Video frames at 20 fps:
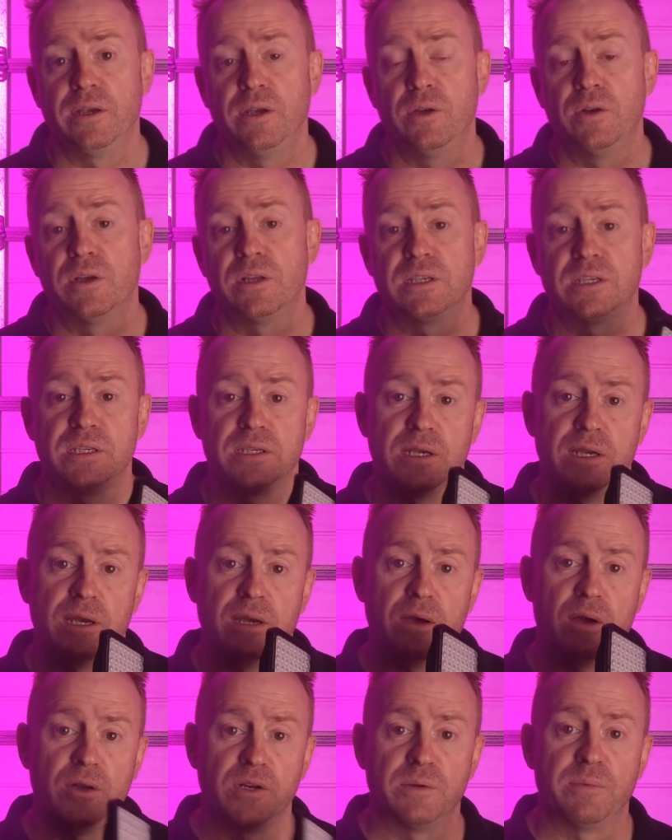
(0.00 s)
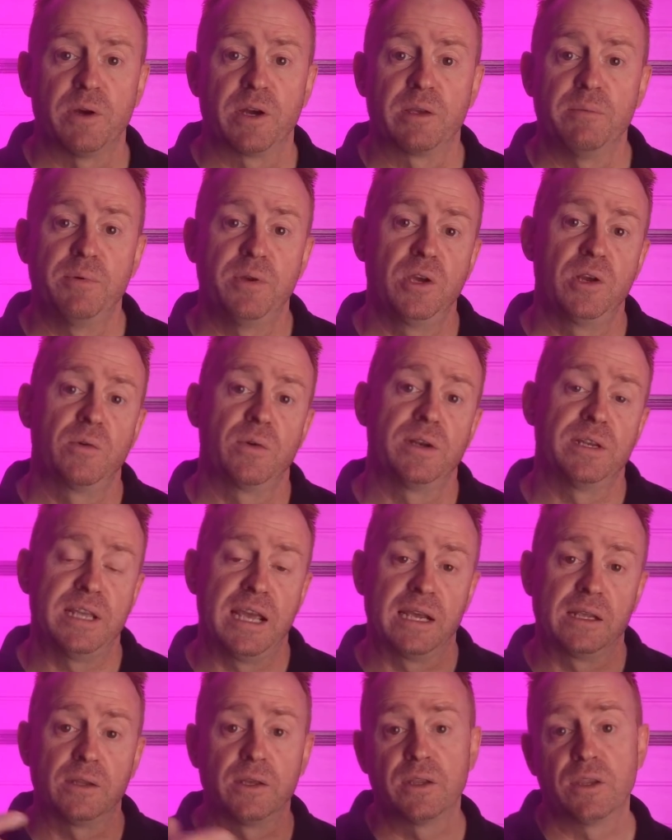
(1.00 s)
units onto my computer and
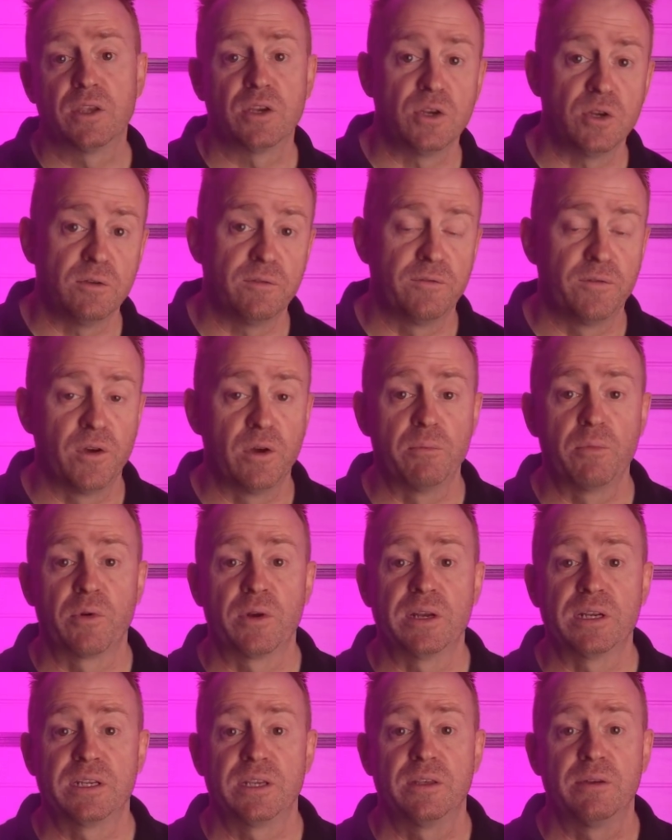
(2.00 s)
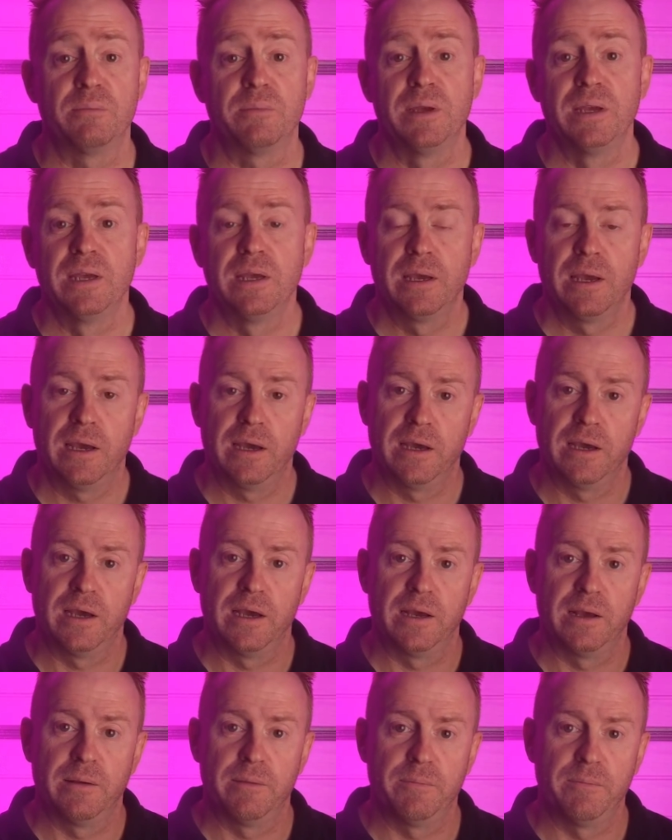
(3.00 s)
downloaded the new firmware into them,
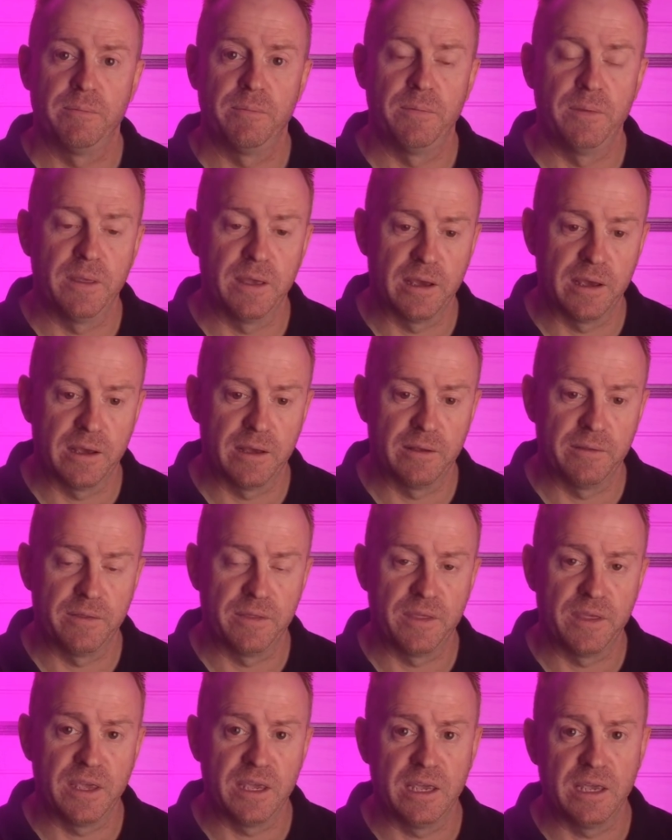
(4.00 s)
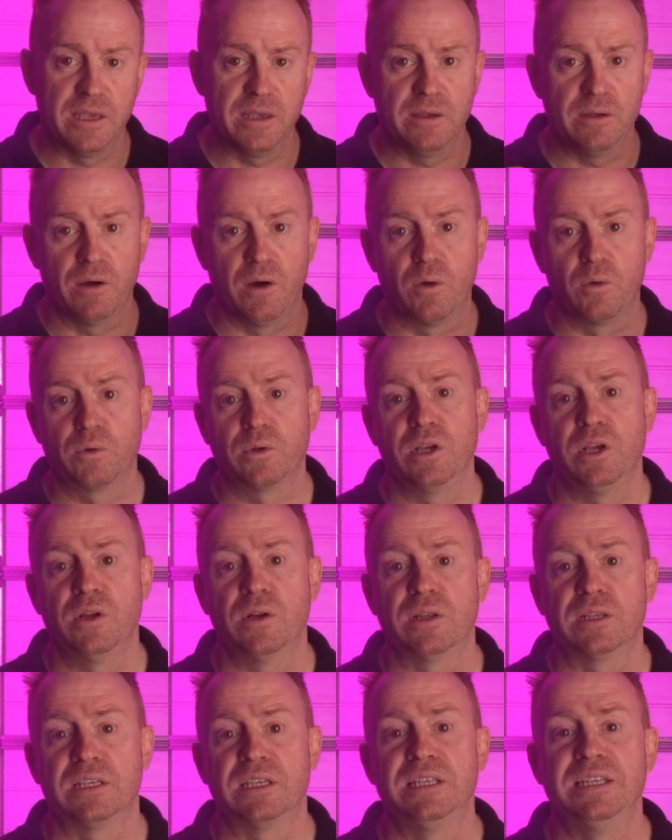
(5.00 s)
the old
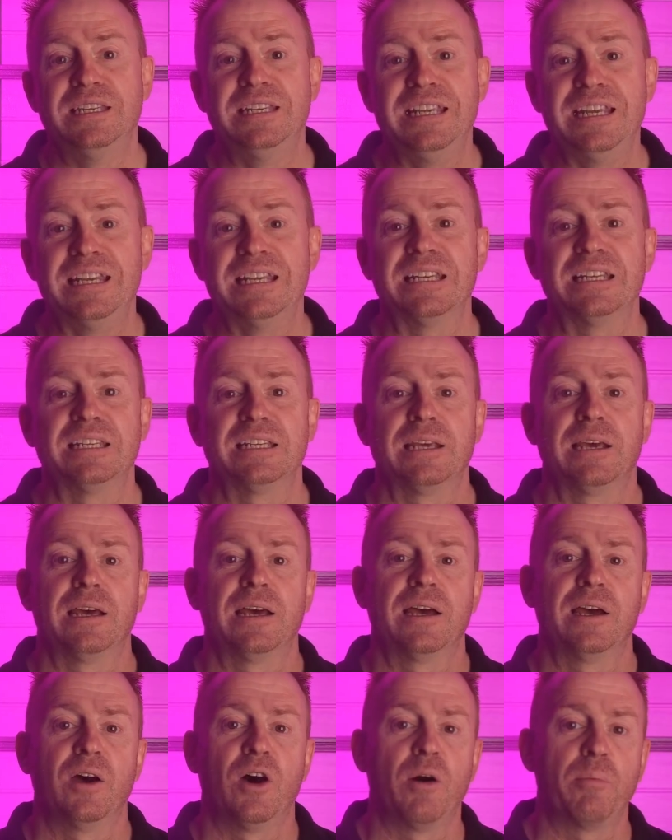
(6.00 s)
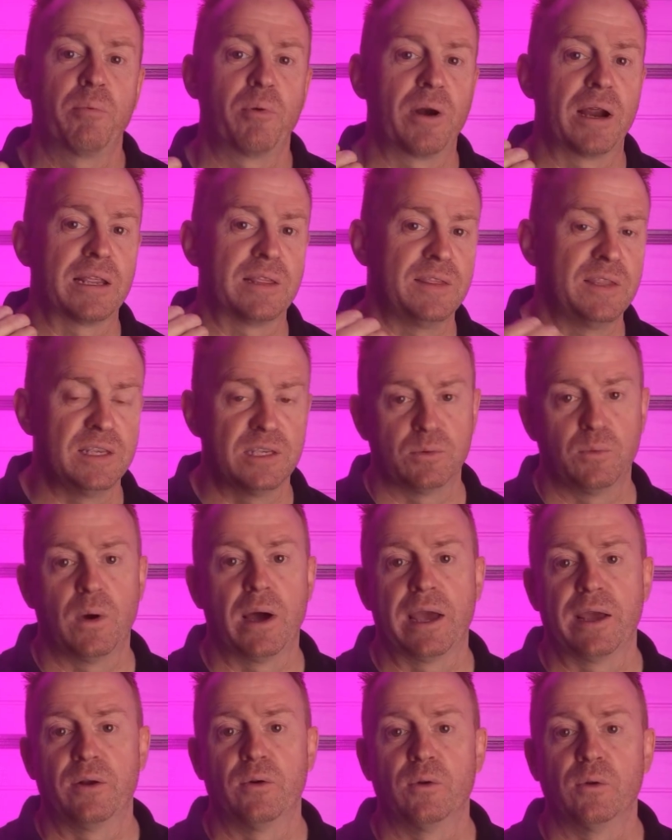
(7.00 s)
units didn't operate this
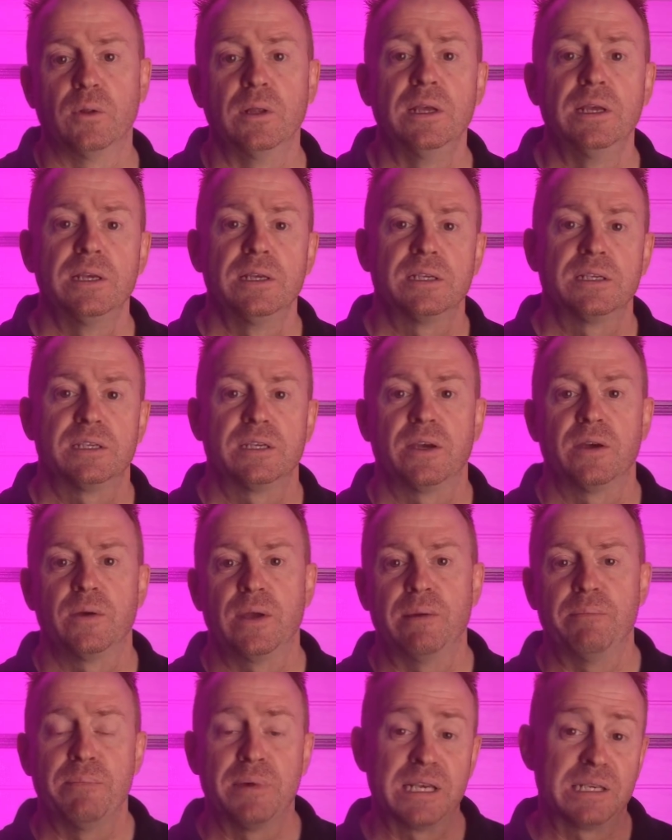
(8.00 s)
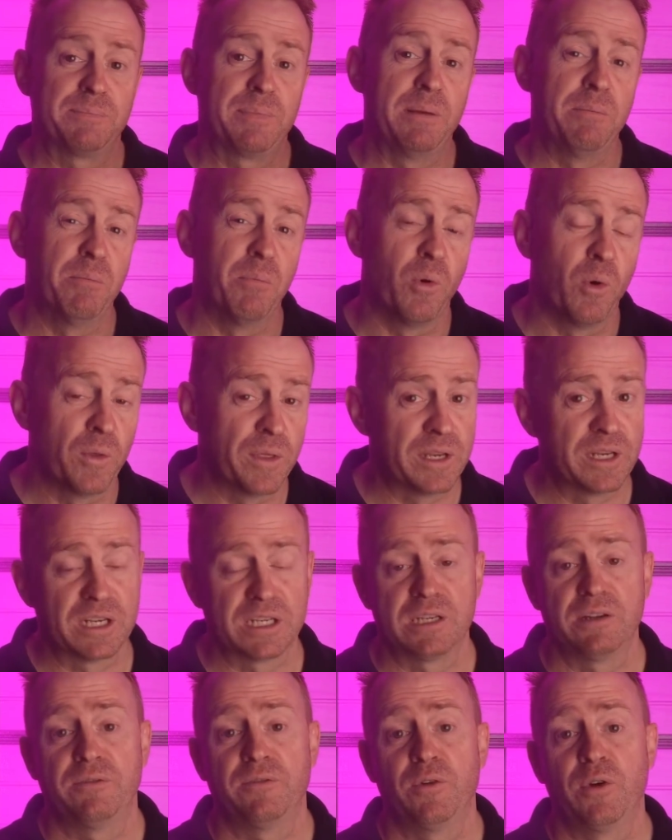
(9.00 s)
way at all. So it must be more than
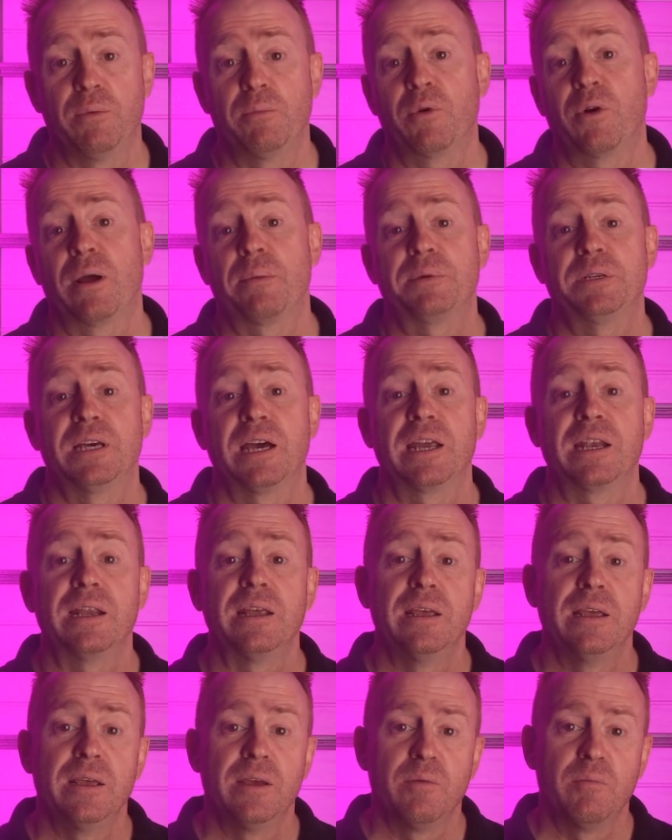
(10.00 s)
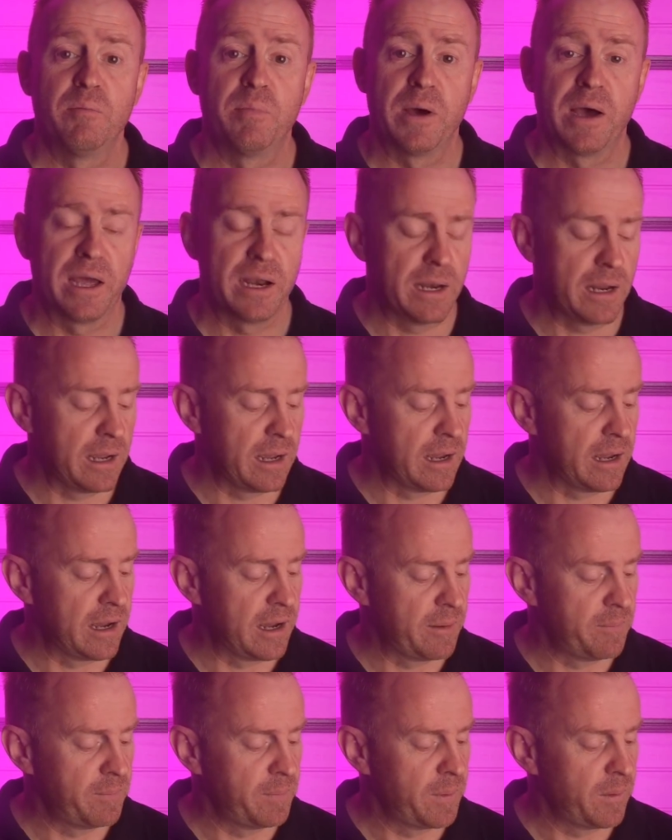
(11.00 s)
just a firmware update. But
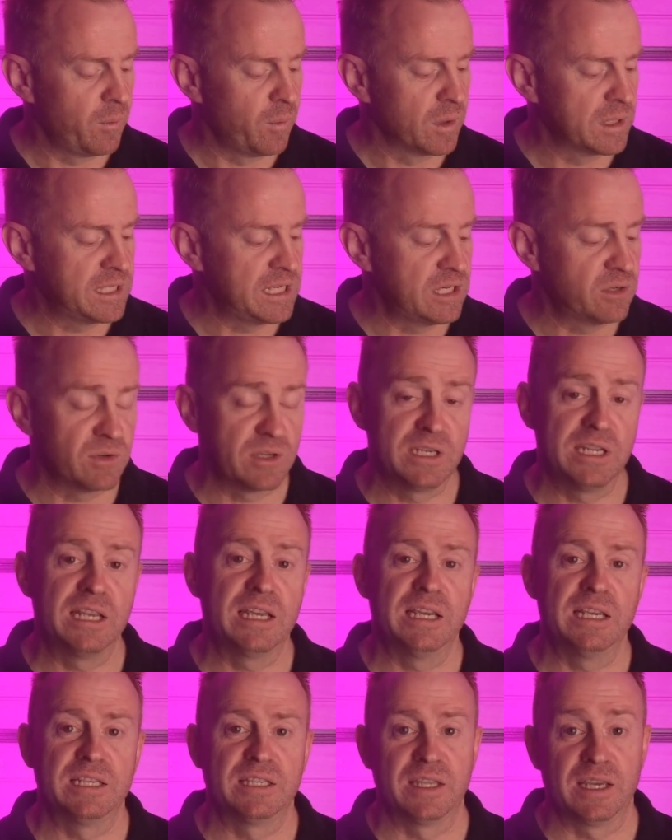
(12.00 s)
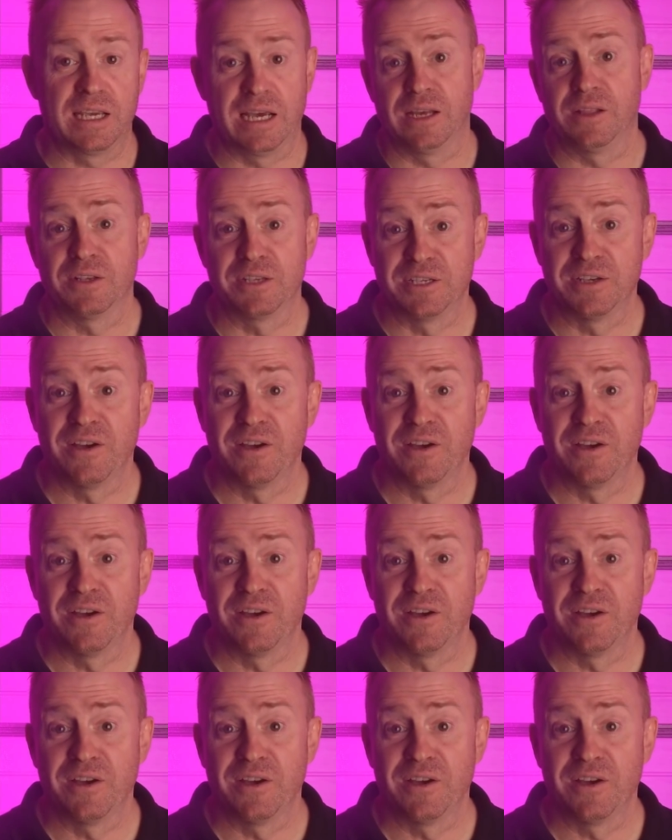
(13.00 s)
what's interesting is the color